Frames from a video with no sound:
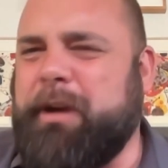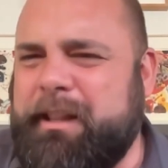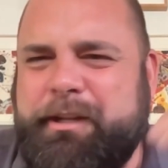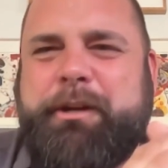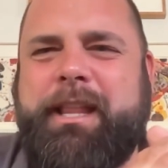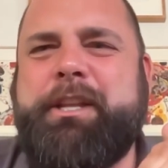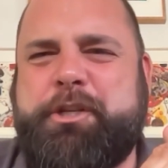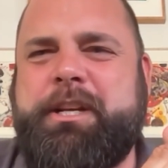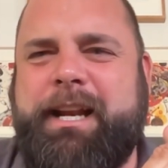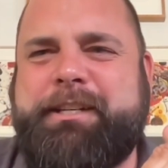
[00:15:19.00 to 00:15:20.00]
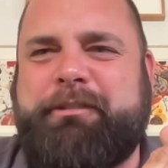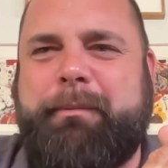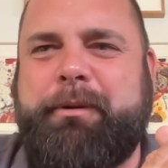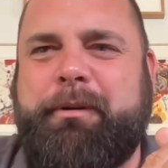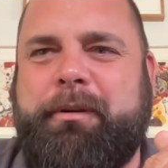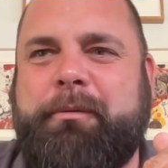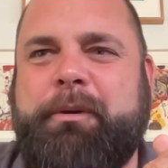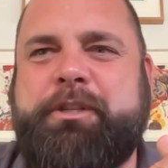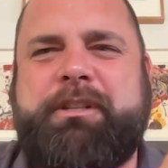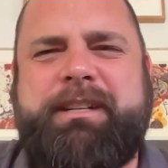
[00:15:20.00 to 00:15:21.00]
rather than go down the genetics rabbit hole,
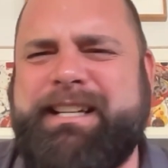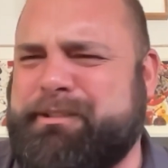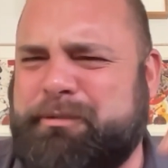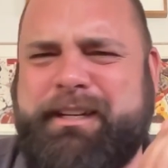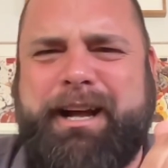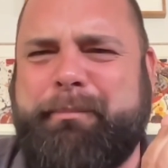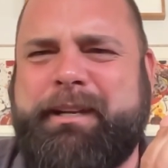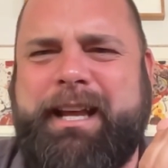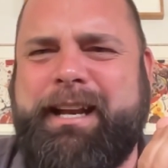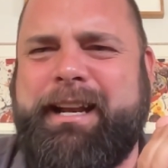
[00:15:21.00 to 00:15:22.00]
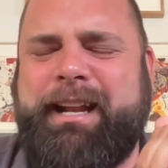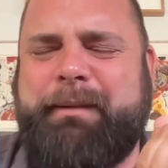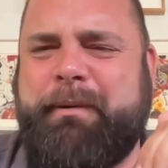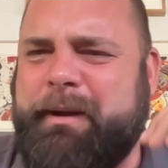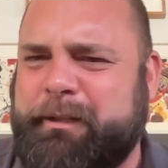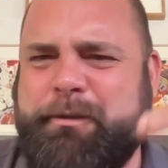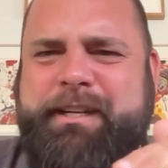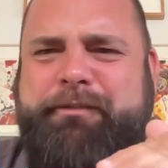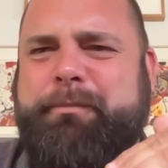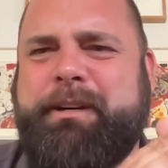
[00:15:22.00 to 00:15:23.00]
which gets really complicated, and I might lose
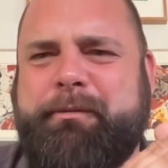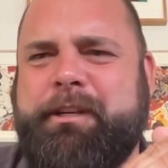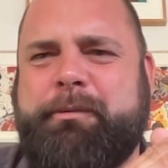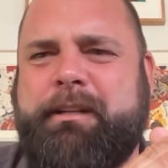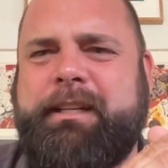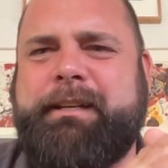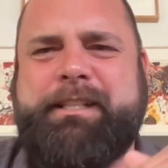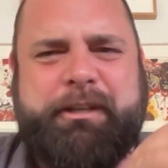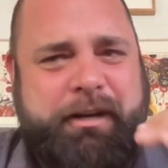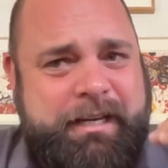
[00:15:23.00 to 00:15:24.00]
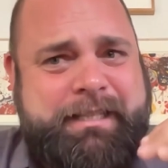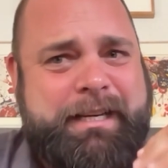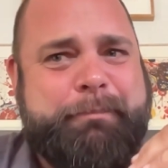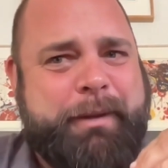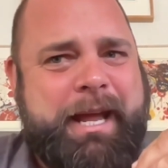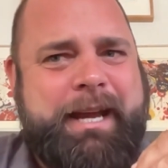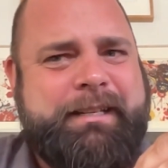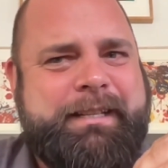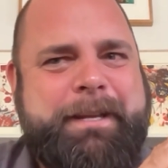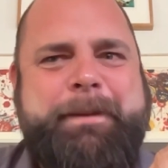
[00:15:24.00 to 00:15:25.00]
everybody really quickly because there is an impact